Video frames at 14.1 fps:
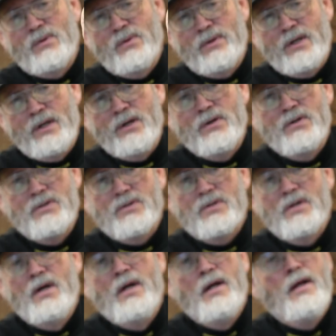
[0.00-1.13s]
over the years
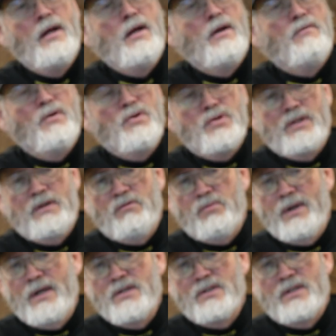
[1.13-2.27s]
fishing different
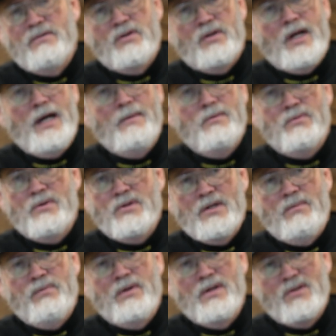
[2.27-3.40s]
places, different times, where
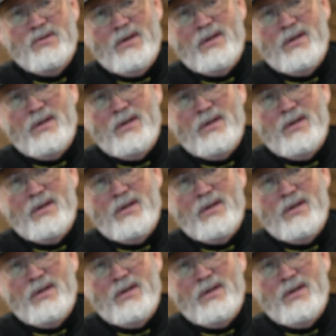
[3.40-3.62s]
something as